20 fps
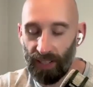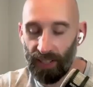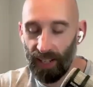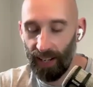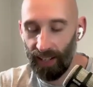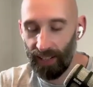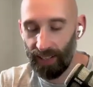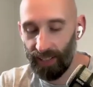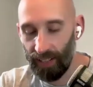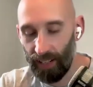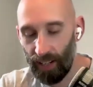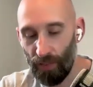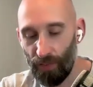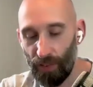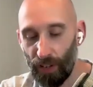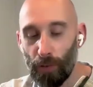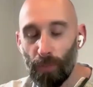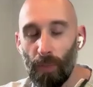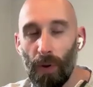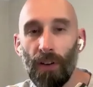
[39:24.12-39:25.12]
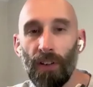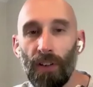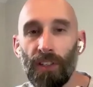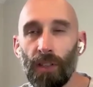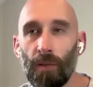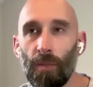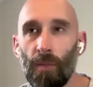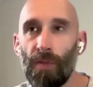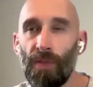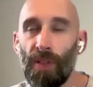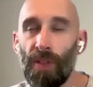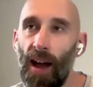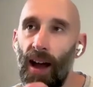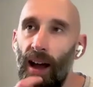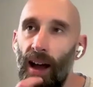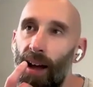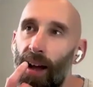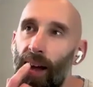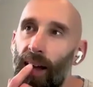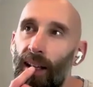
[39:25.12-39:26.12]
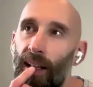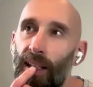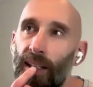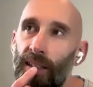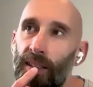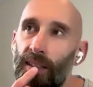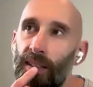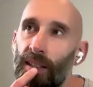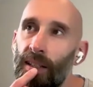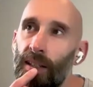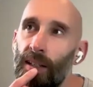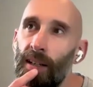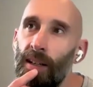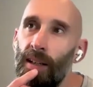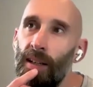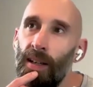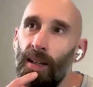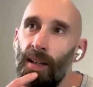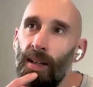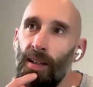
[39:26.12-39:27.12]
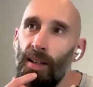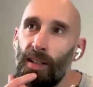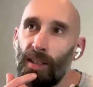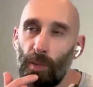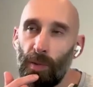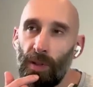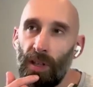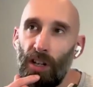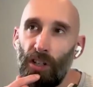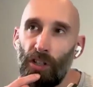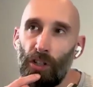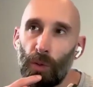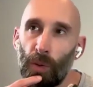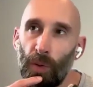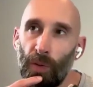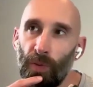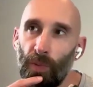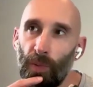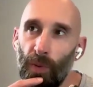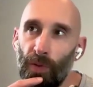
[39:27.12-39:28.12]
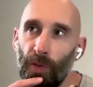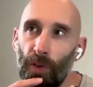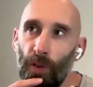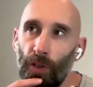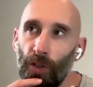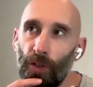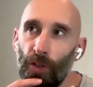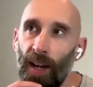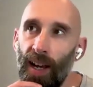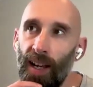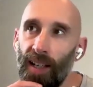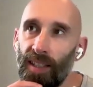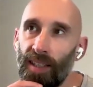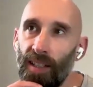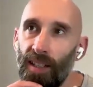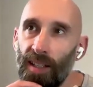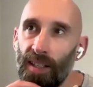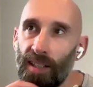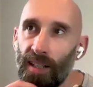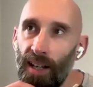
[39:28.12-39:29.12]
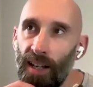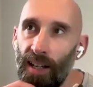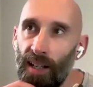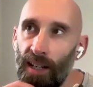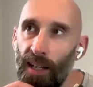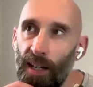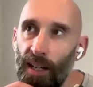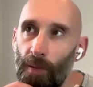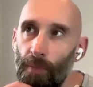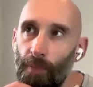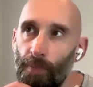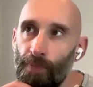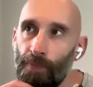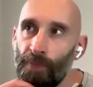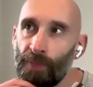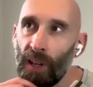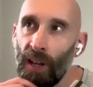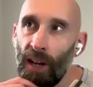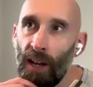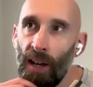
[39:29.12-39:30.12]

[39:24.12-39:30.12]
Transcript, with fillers: said. I've experienced some of that and some of the issues with contractors. And